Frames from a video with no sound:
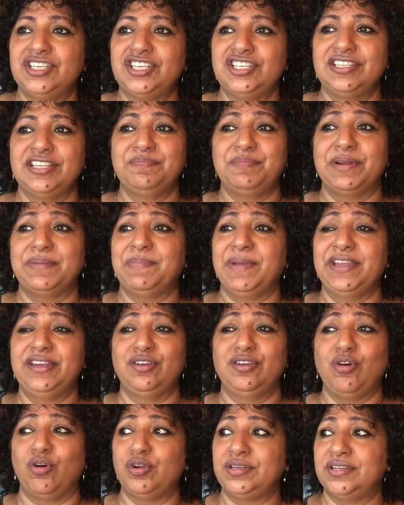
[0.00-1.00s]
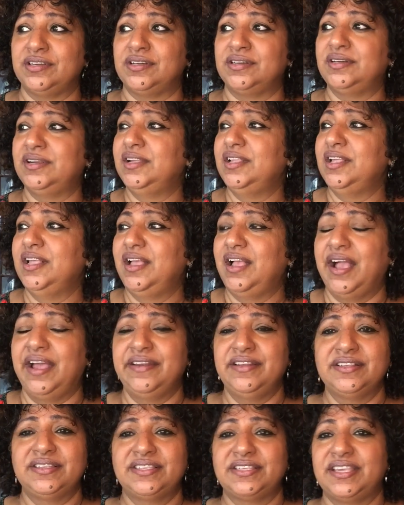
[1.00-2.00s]
She said, but my daughter
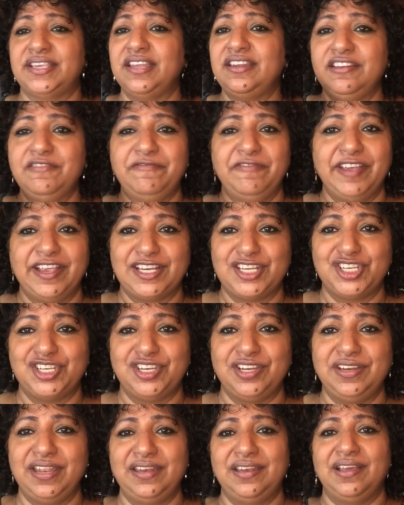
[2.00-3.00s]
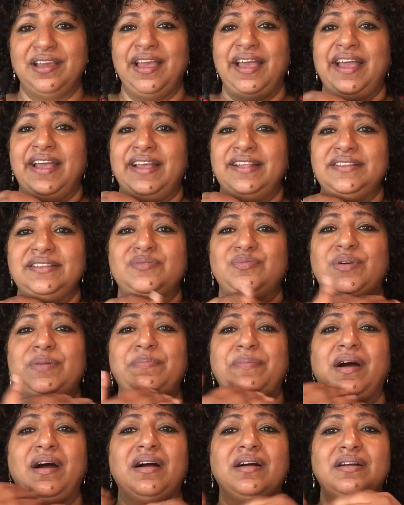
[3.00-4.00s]
had a skin infection and her hands were
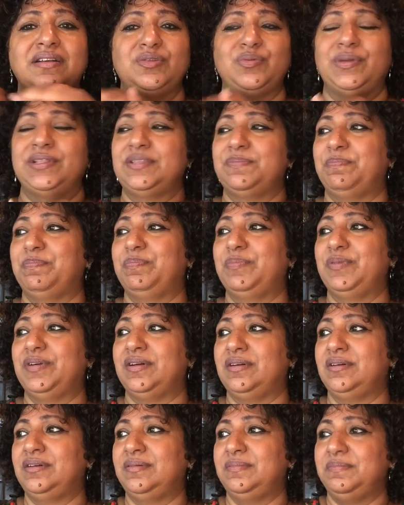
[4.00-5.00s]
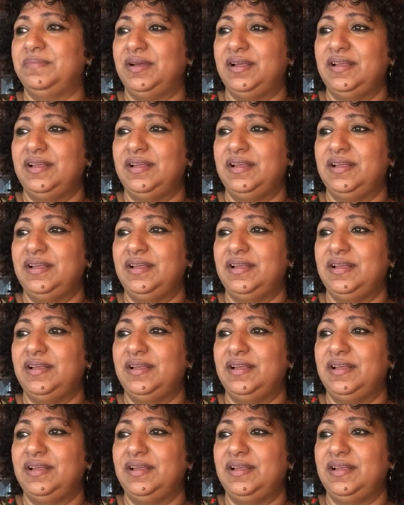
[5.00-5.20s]
marked with uh,